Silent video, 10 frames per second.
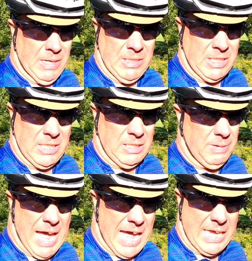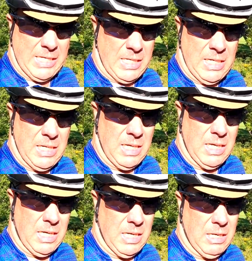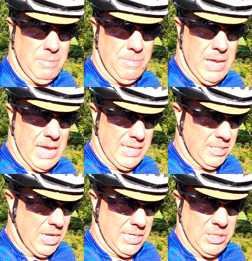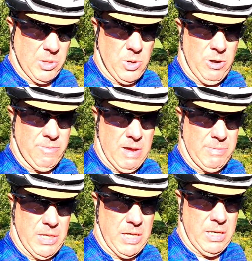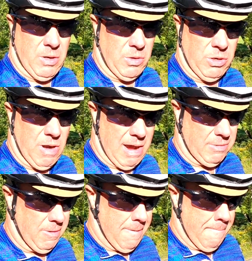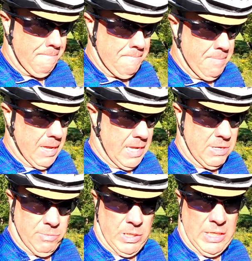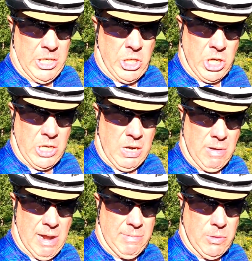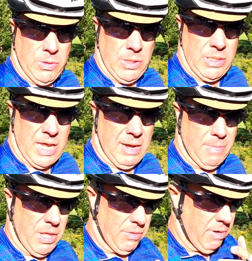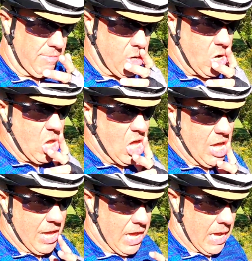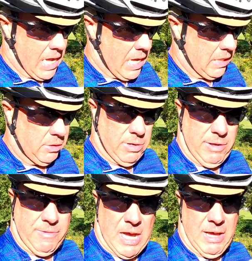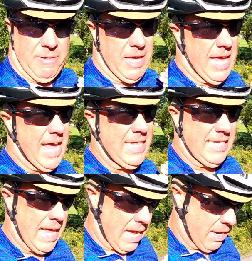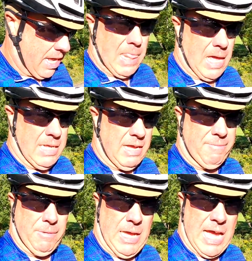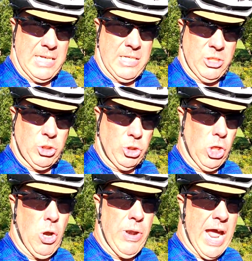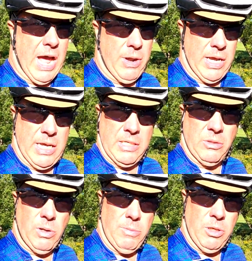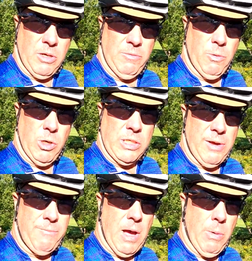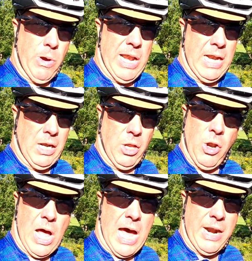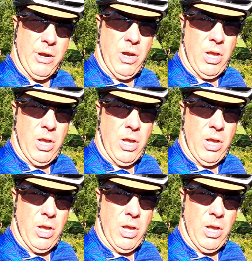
felt just as fast as the 35 did on the gravel. In the really chunky gravel down by the river, 25 hands down. I definitely had to slow down, I guess is what I'm looking for. Is I went in a little hotter